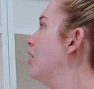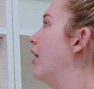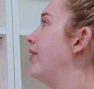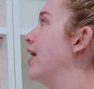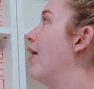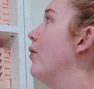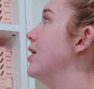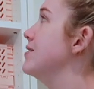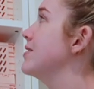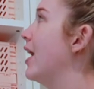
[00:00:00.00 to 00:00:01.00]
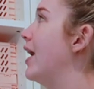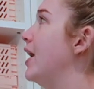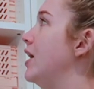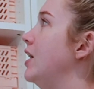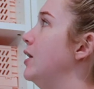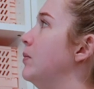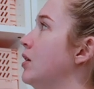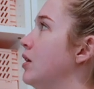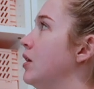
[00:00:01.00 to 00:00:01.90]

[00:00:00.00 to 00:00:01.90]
And the other ones came,